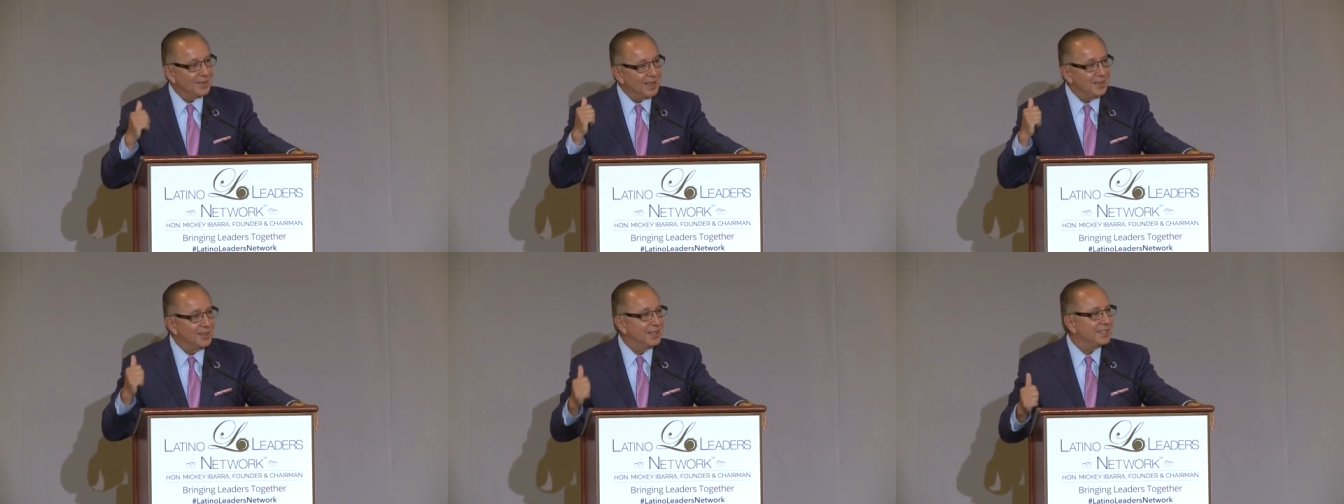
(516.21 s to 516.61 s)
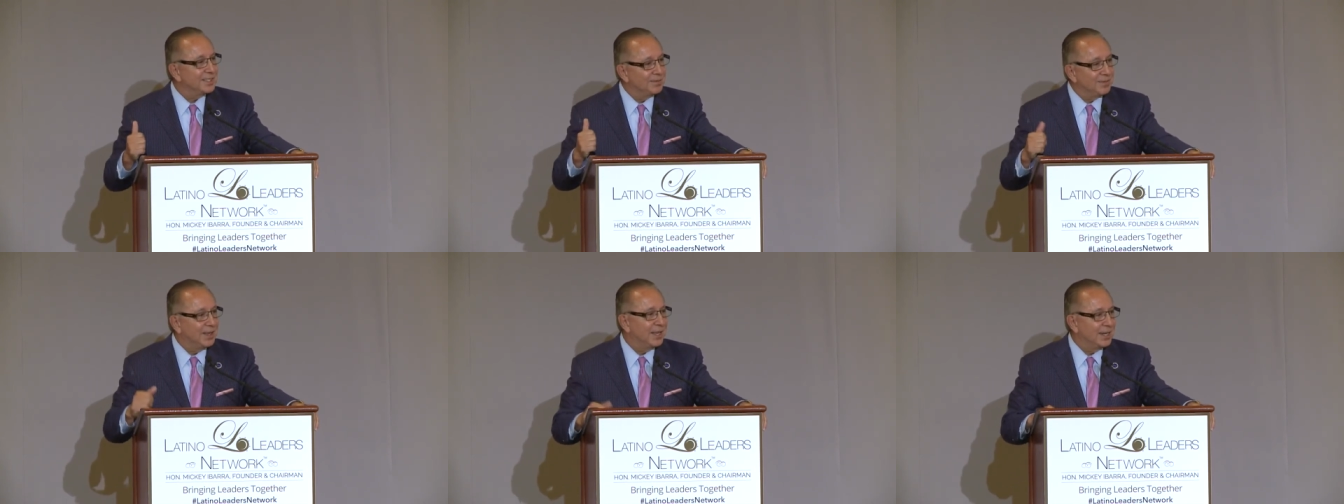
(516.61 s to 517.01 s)
And
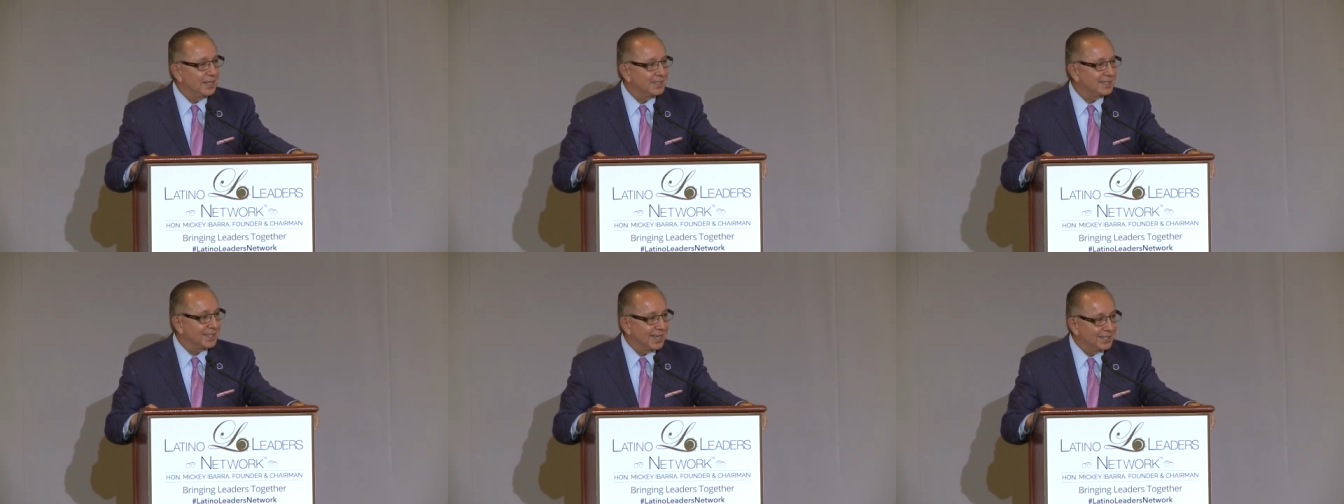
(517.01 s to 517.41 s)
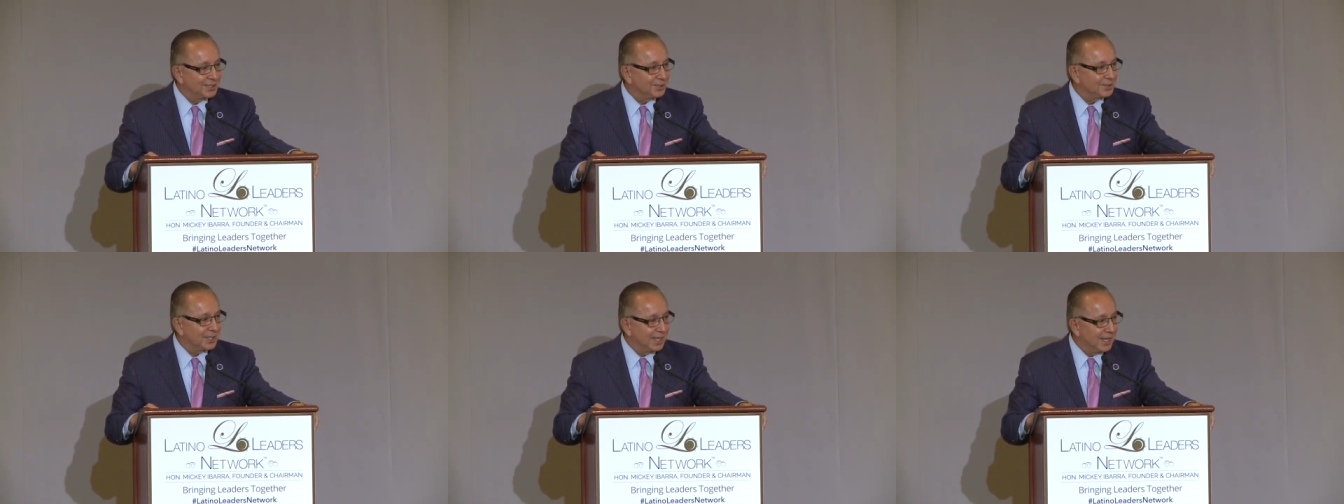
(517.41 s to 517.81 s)
this event is
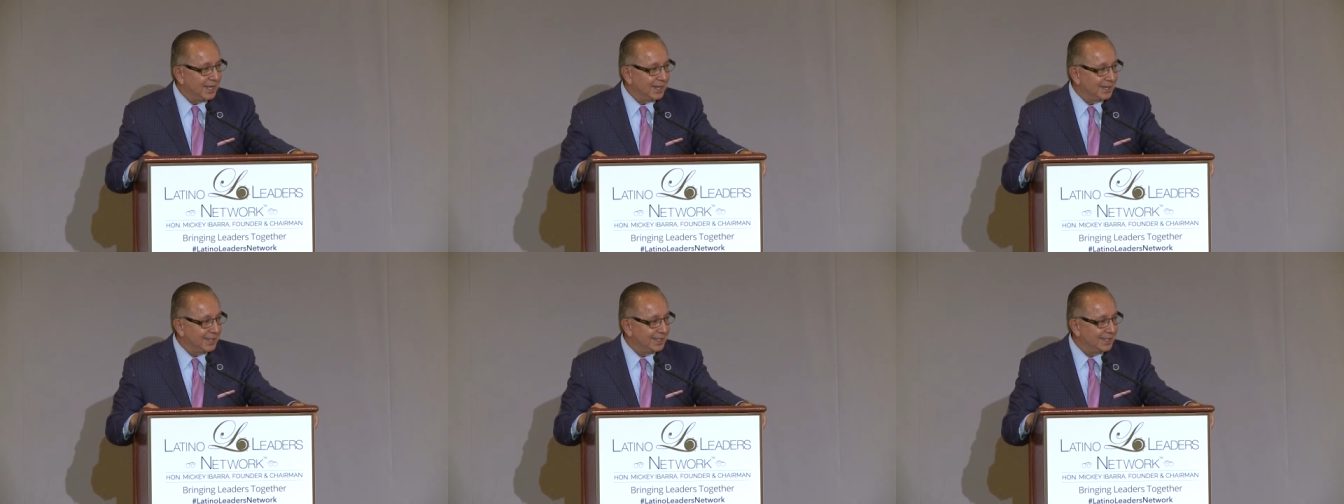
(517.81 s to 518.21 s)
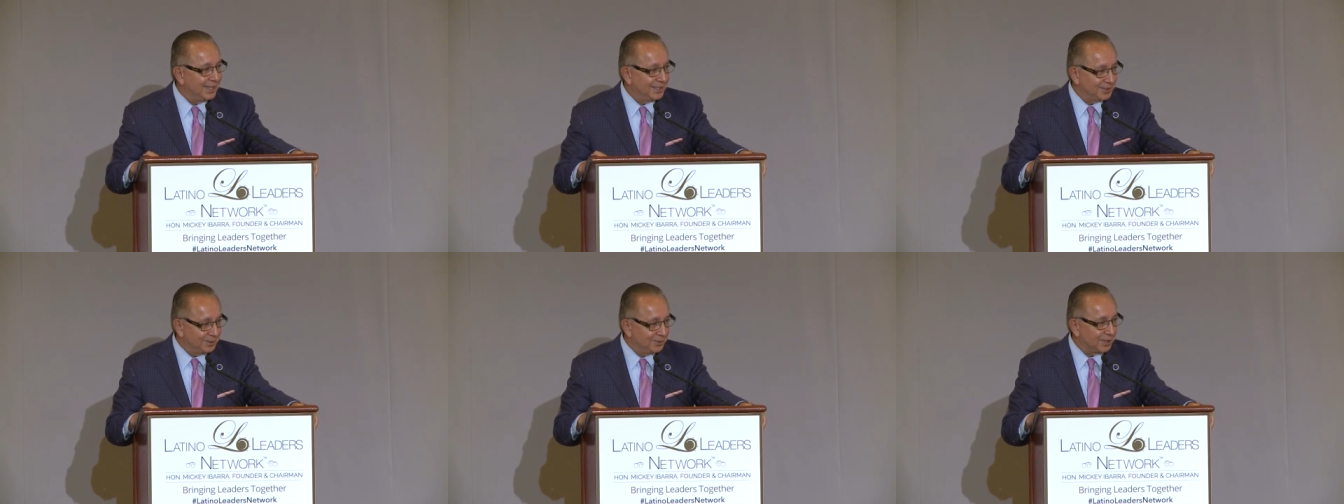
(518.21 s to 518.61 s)
scheduled to end
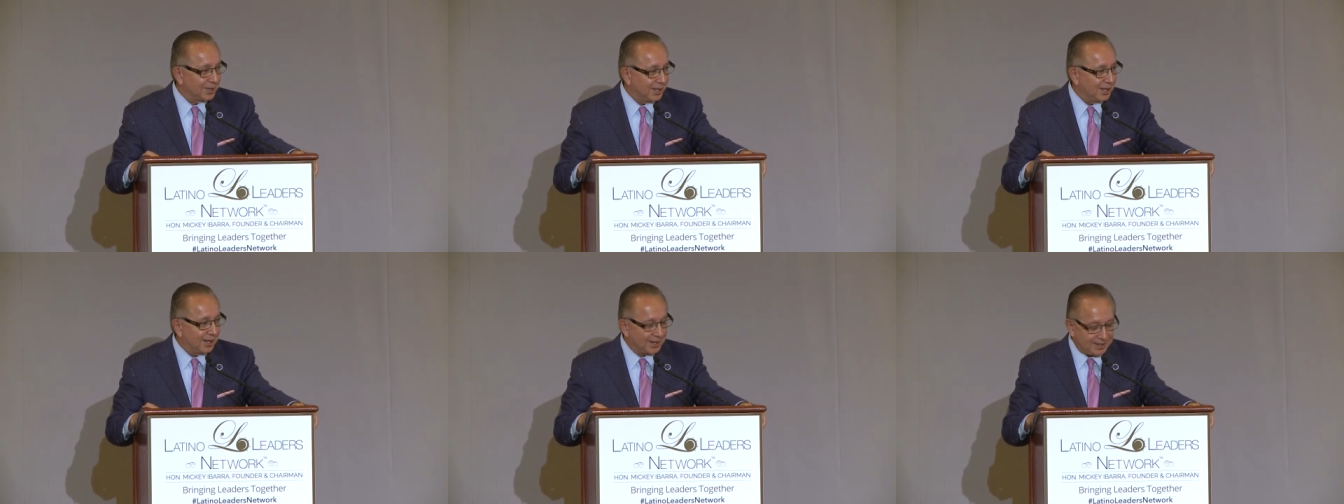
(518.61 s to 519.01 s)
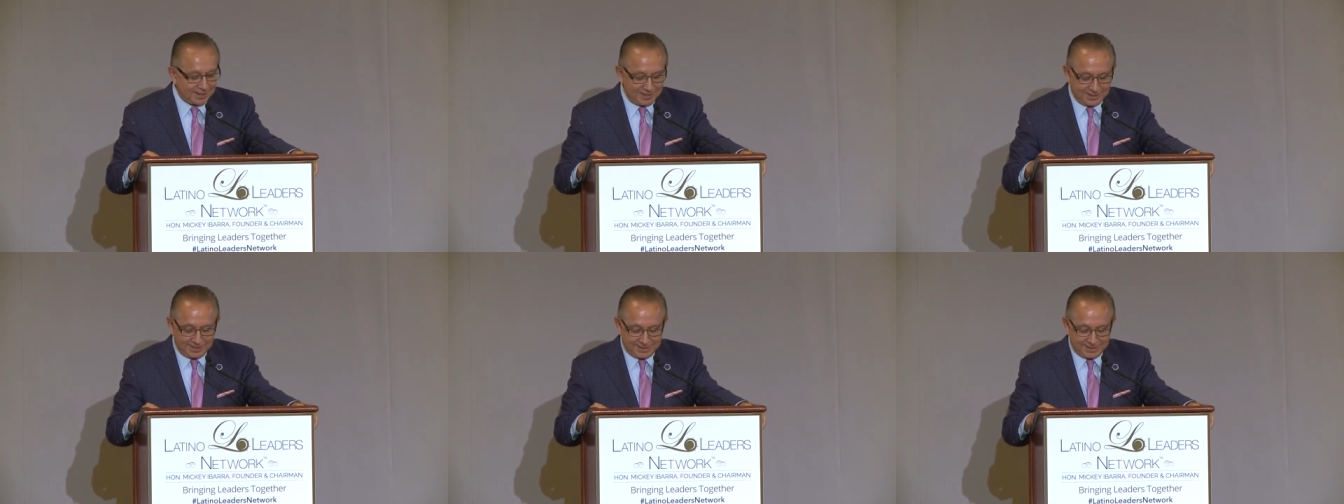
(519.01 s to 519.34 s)
at 2 o'clock.